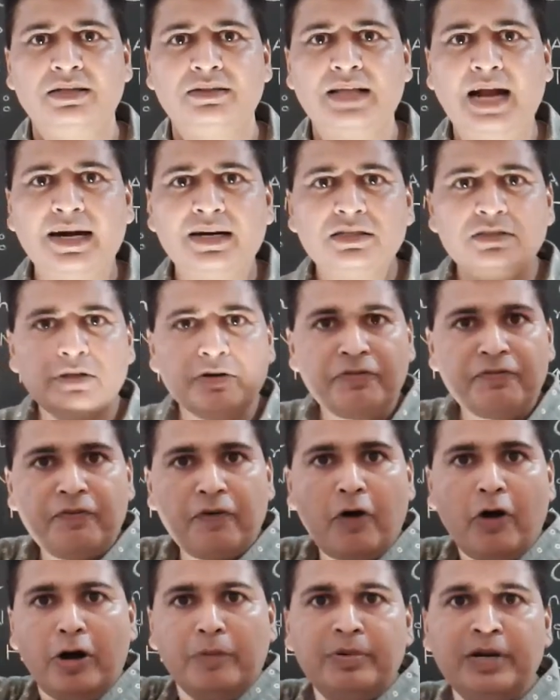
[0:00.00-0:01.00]
that is the
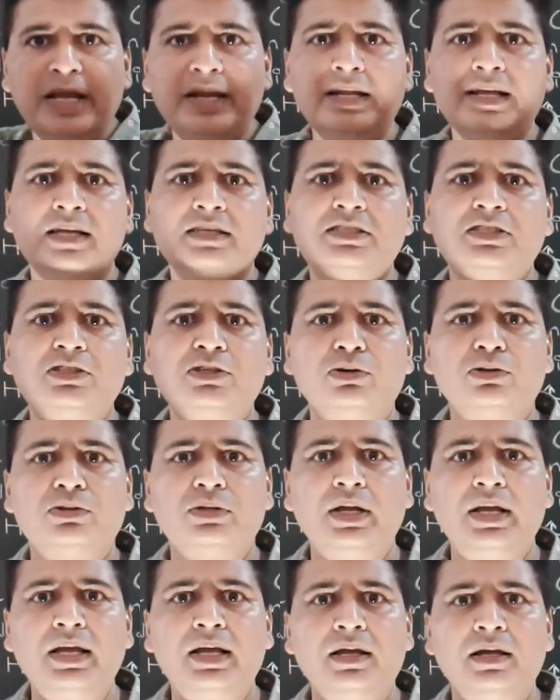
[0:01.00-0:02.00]
formed
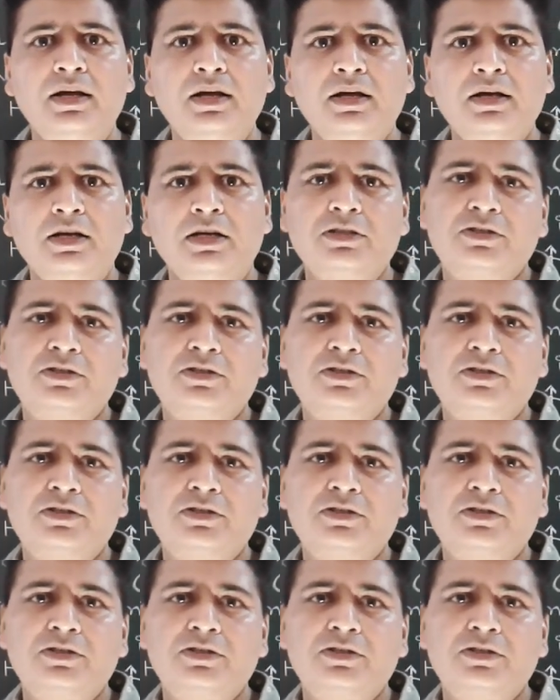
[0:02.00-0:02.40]
NaHCO3,